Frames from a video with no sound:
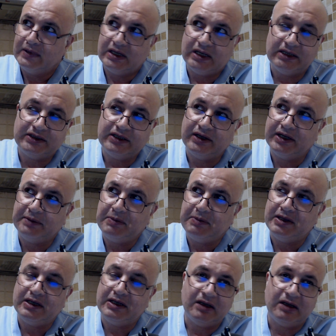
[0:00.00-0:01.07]
Concerning
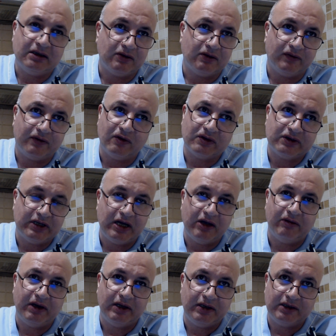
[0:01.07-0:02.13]
medicals, of course,
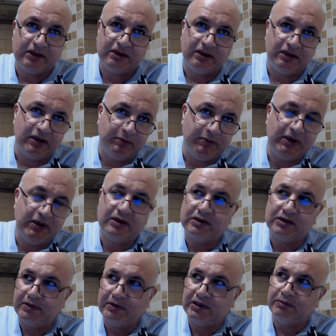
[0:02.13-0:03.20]
diuretics,
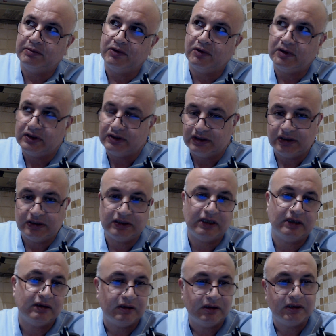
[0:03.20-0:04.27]
inhibitors, beta blockers,
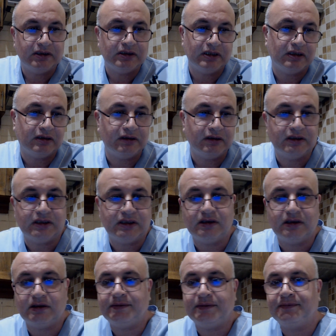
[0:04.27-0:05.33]
etc., etc., etc.
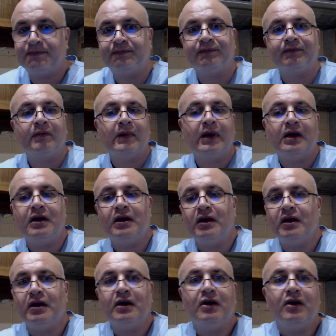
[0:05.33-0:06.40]

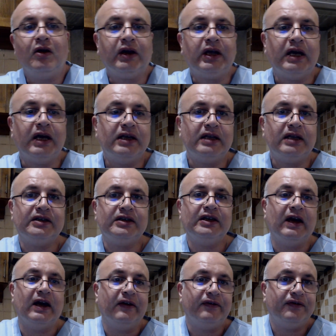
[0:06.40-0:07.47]
Okay, that's
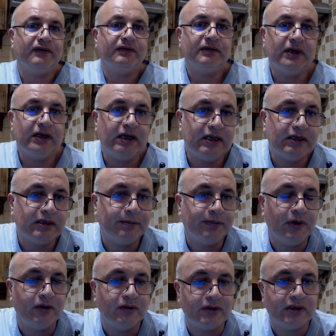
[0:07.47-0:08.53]
enough, uh, I
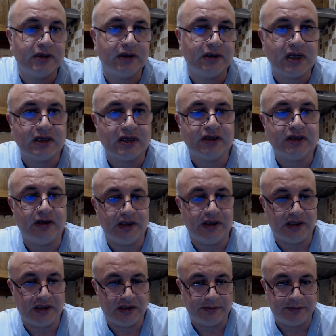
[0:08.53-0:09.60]
suppose, uh,
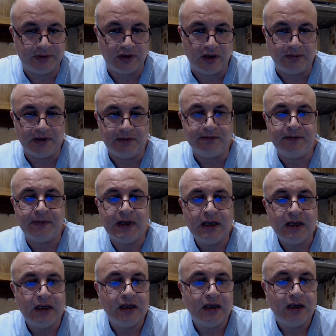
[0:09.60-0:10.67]
concerning the problem.
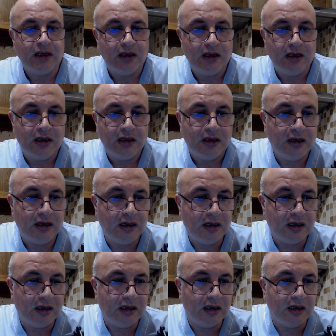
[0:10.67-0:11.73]

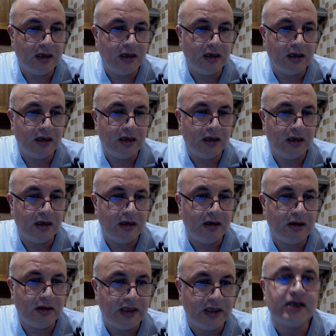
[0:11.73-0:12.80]

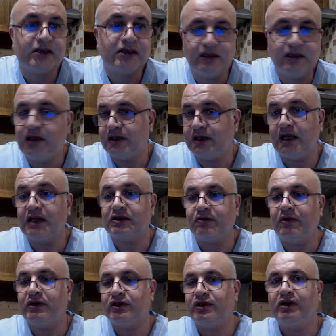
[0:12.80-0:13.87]
Uh, yes, this last
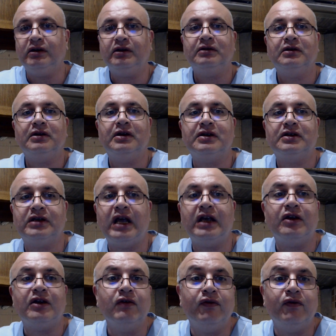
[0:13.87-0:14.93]
question. Uh,
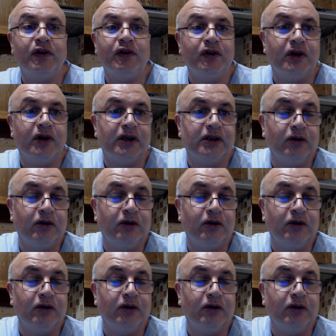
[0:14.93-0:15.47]
thank you for your